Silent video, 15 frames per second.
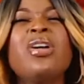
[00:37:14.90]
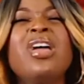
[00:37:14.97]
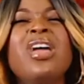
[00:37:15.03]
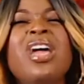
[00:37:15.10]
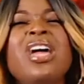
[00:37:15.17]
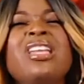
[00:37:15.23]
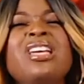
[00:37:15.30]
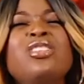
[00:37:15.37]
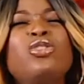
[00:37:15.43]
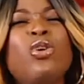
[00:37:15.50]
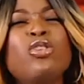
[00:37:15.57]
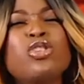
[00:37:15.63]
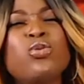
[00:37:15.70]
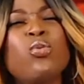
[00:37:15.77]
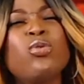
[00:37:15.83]
And then
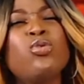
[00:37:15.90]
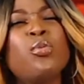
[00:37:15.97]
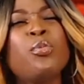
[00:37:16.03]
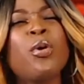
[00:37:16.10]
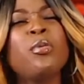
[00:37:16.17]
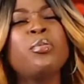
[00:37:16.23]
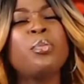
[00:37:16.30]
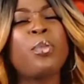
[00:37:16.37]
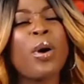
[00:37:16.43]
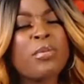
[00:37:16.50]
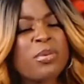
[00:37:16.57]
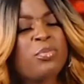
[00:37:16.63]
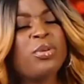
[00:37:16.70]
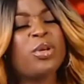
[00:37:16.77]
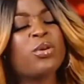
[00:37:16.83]
those one who
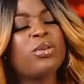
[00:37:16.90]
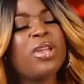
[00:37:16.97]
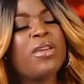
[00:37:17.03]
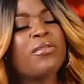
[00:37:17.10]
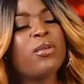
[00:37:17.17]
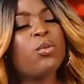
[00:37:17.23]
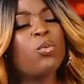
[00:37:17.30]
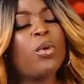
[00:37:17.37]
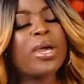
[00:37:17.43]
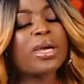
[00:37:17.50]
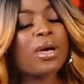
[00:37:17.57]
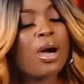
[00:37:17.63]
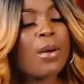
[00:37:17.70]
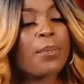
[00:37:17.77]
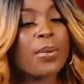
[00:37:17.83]
probably couldn't even wake
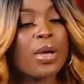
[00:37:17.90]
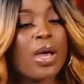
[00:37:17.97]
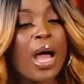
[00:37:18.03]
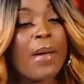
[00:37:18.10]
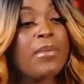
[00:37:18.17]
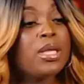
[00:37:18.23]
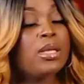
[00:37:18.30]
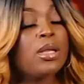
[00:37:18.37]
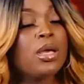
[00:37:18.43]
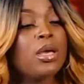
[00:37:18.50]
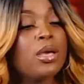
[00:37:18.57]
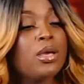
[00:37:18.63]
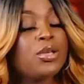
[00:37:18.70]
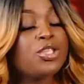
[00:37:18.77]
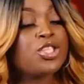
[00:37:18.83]
up. I mean,
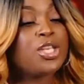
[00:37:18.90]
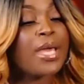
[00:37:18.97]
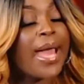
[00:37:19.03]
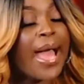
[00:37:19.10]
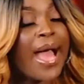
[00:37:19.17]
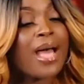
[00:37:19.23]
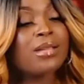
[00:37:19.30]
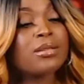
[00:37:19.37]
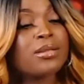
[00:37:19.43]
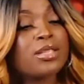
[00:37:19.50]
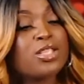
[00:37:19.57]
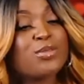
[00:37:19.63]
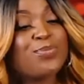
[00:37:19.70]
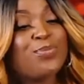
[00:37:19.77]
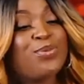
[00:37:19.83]
she had
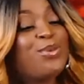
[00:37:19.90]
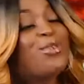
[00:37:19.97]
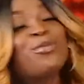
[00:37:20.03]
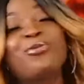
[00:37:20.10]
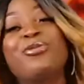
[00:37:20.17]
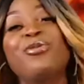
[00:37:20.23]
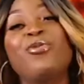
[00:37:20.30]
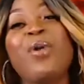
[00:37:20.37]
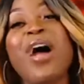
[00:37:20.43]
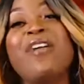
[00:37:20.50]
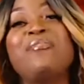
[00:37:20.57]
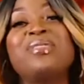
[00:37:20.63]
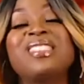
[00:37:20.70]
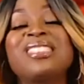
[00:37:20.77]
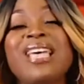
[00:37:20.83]
this beautiful wife
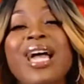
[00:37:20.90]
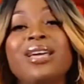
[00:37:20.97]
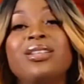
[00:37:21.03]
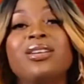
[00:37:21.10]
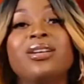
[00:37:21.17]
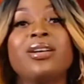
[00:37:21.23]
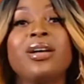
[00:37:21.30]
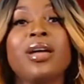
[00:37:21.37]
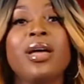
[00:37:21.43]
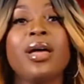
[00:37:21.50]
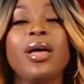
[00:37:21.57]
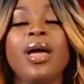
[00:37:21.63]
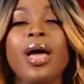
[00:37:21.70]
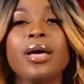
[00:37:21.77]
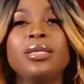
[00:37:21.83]
beside her,
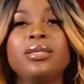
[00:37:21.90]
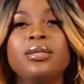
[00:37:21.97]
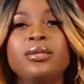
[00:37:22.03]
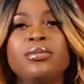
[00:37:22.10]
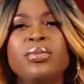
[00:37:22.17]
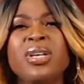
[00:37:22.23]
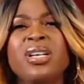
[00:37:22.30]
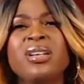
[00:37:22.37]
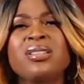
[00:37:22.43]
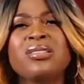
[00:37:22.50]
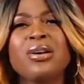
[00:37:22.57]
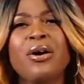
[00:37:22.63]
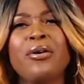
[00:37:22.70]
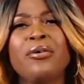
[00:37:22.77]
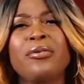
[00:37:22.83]
and then because
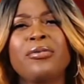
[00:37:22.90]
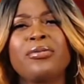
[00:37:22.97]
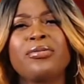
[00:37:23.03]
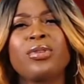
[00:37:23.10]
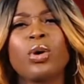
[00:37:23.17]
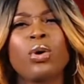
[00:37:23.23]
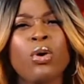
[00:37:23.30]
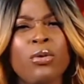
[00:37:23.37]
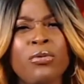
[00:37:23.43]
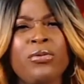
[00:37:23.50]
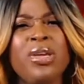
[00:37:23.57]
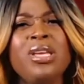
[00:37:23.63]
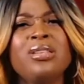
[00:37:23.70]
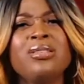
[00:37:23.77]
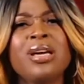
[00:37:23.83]
of the
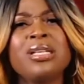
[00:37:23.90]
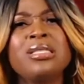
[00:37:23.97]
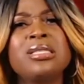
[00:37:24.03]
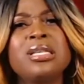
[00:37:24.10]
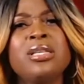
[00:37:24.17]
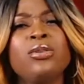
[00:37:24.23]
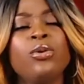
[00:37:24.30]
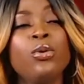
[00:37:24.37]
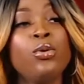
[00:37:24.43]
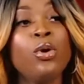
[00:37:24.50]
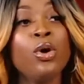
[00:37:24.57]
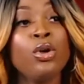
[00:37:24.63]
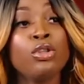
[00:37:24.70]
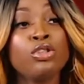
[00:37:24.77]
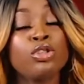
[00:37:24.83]
COVID-19 who
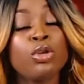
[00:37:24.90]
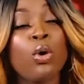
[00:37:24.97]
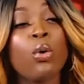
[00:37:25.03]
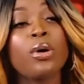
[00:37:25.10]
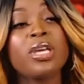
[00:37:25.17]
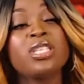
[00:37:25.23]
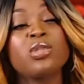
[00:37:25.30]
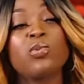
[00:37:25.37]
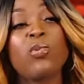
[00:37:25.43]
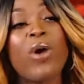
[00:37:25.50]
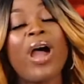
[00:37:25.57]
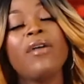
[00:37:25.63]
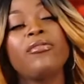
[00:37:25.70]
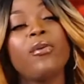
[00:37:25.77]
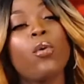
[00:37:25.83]
took his
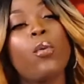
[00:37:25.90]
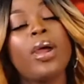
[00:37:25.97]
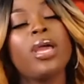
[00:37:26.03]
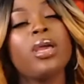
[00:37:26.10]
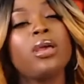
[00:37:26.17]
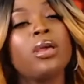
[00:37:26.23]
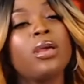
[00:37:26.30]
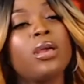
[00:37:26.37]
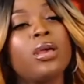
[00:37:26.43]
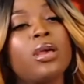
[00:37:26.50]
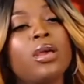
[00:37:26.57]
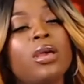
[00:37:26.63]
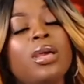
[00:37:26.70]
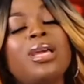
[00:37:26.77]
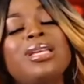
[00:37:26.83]
wife away,
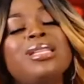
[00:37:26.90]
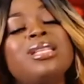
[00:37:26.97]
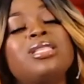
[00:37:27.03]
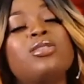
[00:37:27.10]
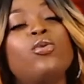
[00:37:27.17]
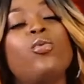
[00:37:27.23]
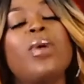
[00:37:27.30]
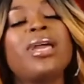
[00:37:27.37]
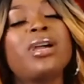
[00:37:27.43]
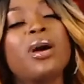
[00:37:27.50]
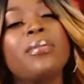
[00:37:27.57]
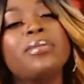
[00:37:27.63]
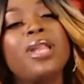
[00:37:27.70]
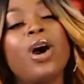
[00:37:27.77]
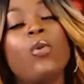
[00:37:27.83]
he needs to wake
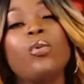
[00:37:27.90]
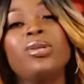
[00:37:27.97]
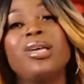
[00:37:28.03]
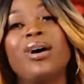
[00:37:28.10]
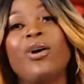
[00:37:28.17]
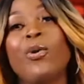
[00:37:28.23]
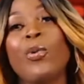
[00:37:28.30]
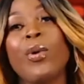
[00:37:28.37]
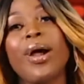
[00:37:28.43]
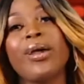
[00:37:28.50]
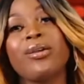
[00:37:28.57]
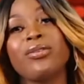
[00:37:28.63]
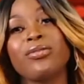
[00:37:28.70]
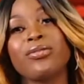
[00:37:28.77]
up now without a wife,